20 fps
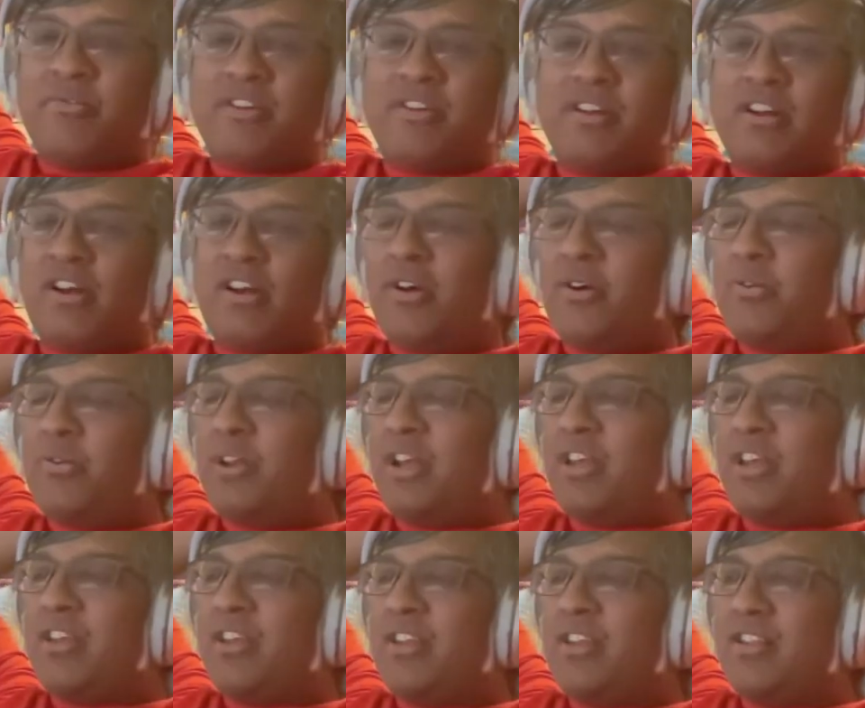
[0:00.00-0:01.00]

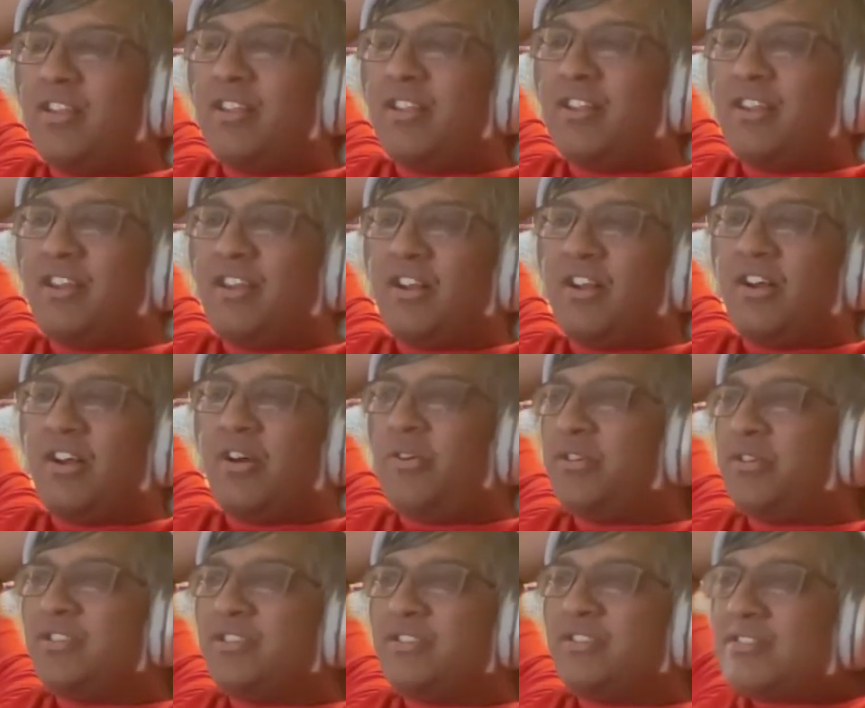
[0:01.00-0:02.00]
it's, you
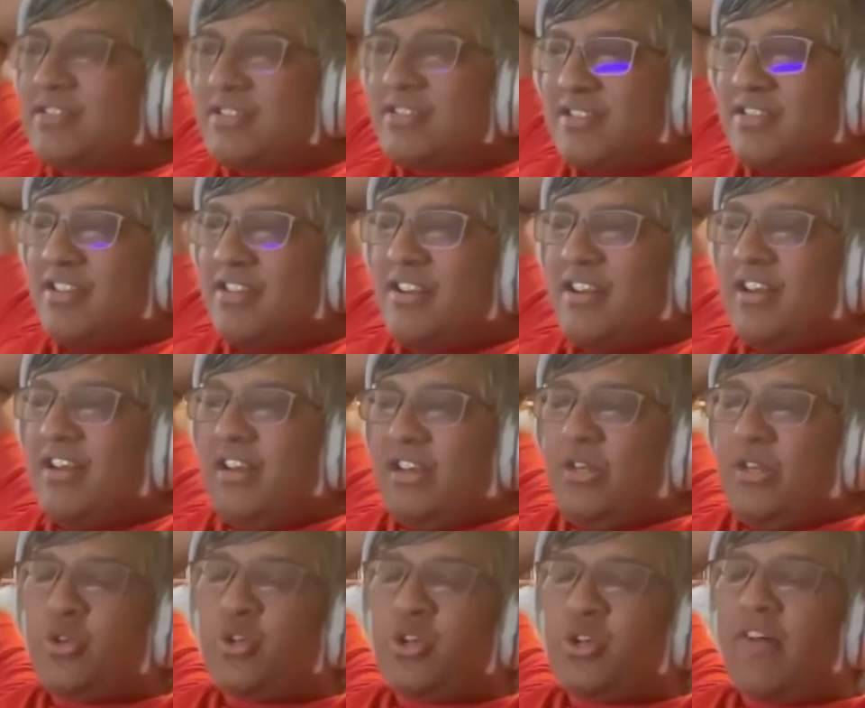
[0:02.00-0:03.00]

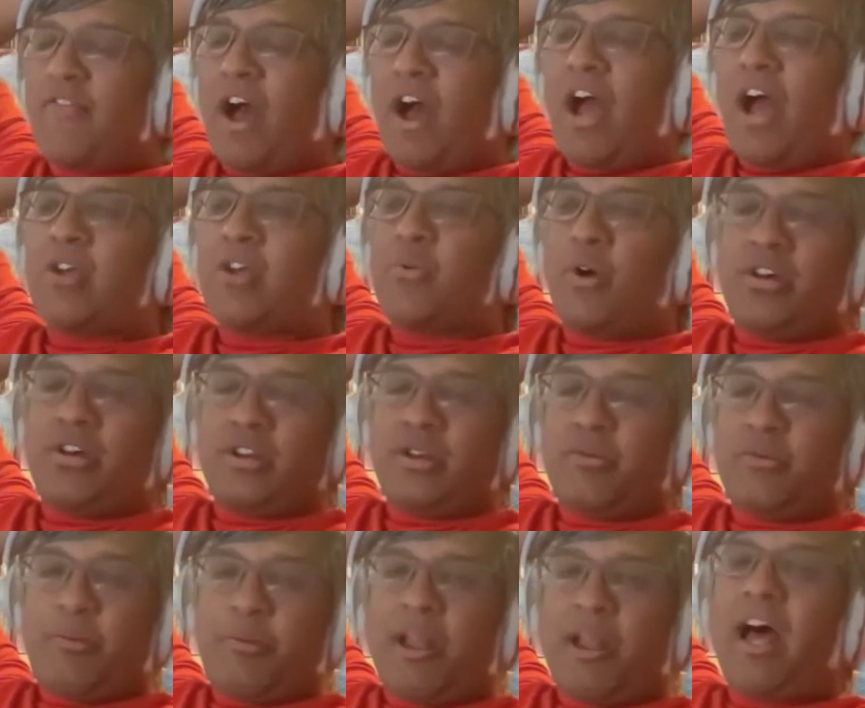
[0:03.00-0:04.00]
should have high quality
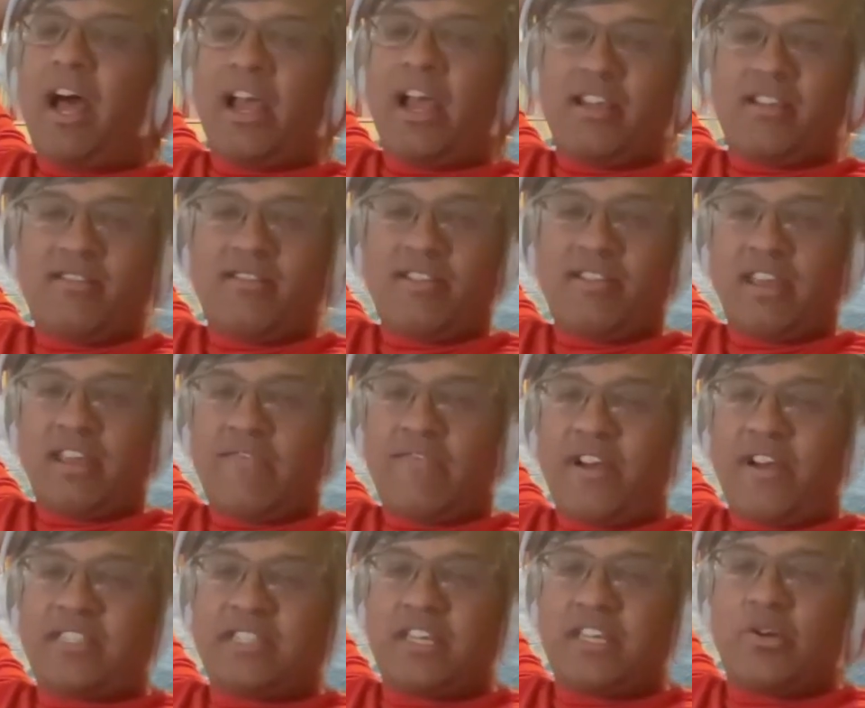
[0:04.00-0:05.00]
replies. Like, if
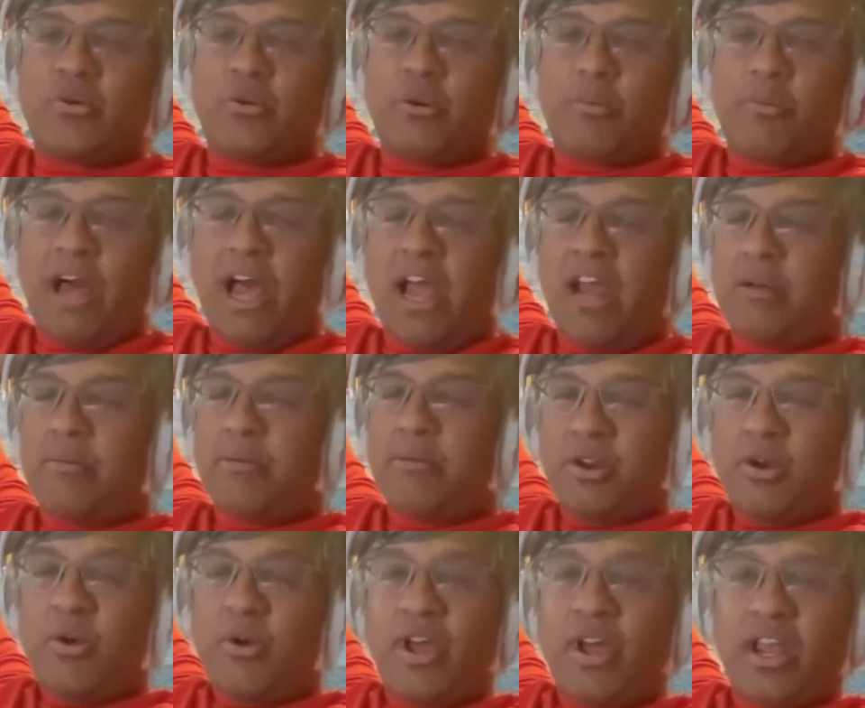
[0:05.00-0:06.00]
I see your reply and I'm
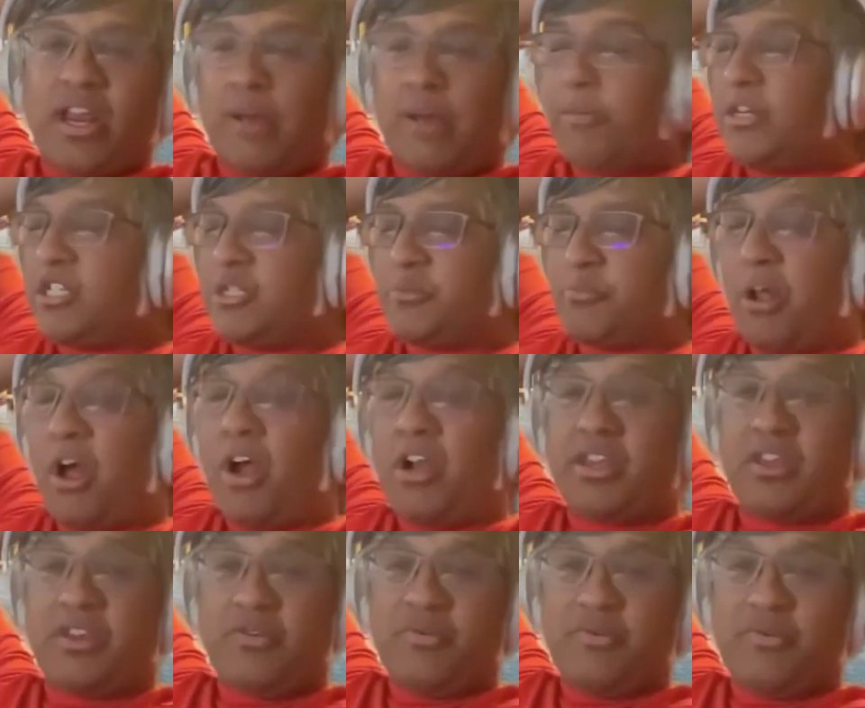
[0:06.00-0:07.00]
annoyed, I might just
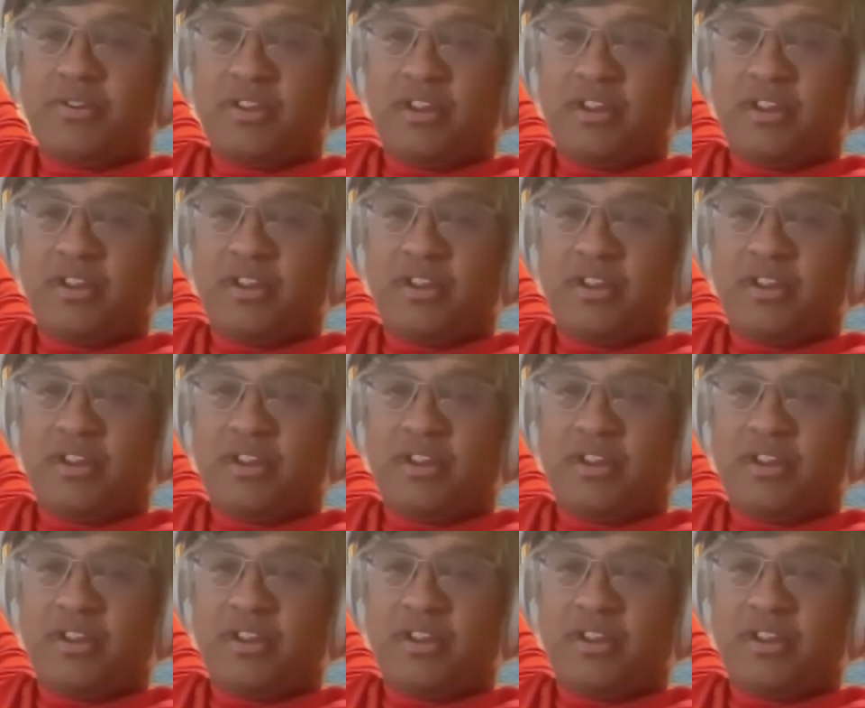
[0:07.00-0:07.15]
block you,